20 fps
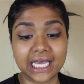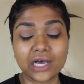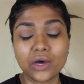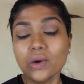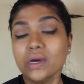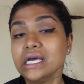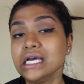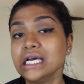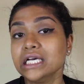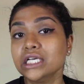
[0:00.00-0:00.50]

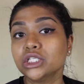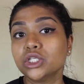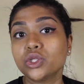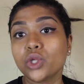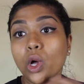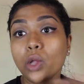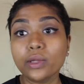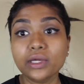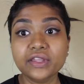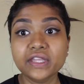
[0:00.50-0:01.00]
now. So
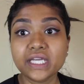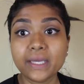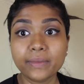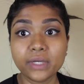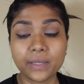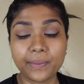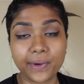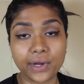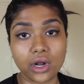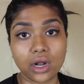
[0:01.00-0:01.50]
the only thing I'm
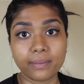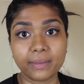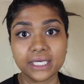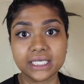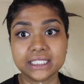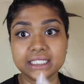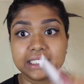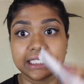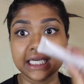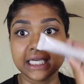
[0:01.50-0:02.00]
going to put on
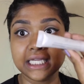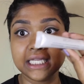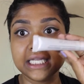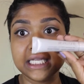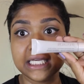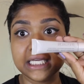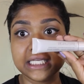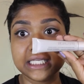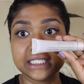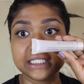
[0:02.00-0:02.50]
my skin
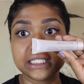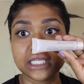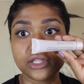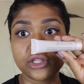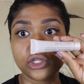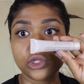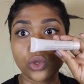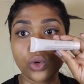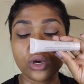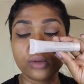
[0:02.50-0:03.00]
is
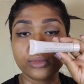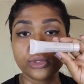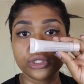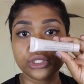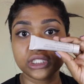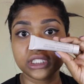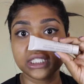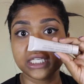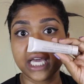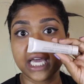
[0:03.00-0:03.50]
the Laura
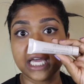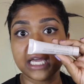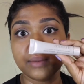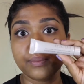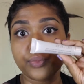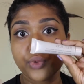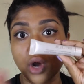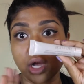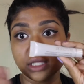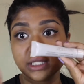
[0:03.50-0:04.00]

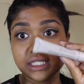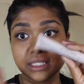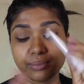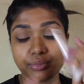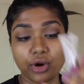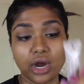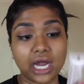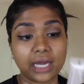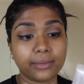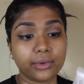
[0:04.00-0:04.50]
Mercier Bronzing
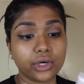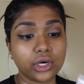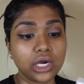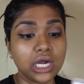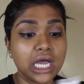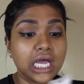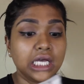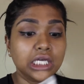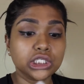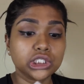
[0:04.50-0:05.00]
Primer.
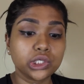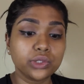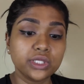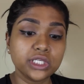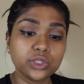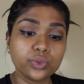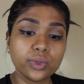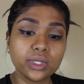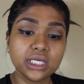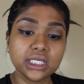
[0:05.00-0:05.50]
So
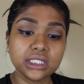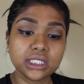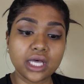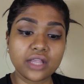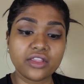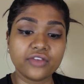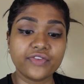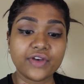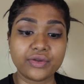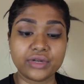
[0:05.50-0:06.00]
this one is
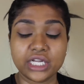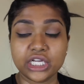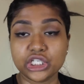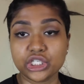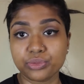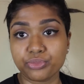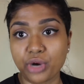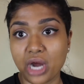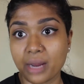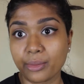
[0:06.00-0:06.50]
the
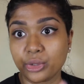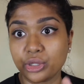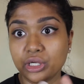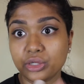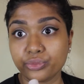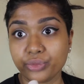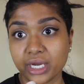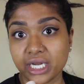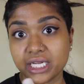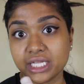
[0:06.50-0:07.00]
Foundation Primer
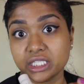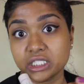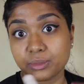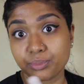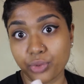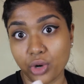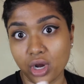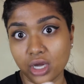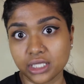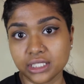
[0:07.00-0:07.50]
in Radiance
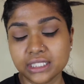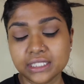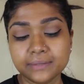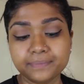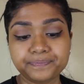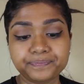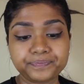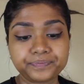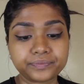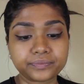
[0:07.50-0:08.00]

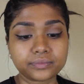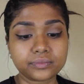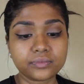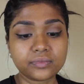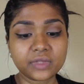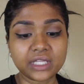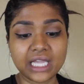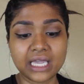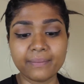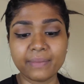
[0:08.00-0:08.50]
Bronze.
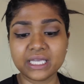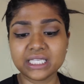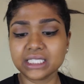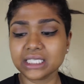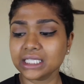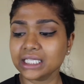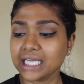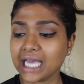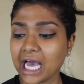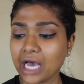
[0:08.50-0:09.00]
And
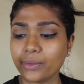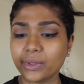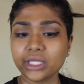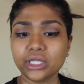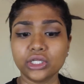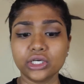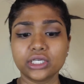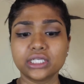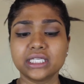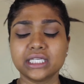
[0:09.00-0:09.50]
basically how
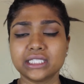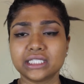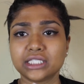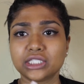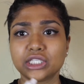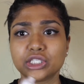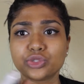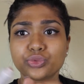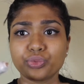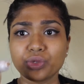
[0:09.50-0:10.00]
it looks,
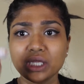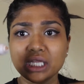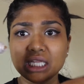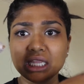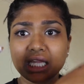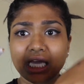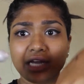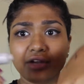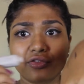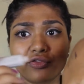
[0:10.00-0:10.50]
it's this really
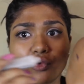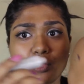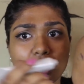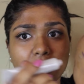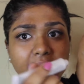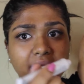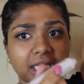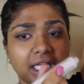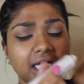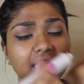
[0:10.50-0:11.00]
light
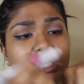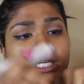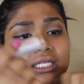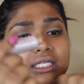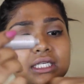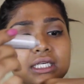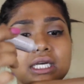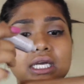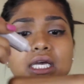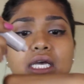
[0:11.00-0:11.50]
formula.
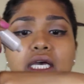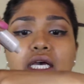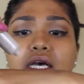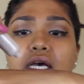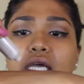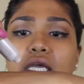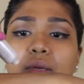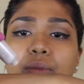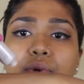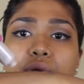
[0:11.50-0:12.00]

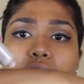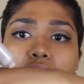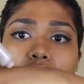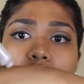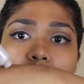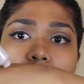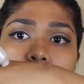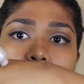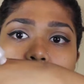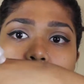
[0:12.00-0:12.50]
You can put it
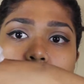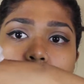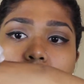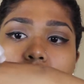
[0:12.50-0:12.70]
on.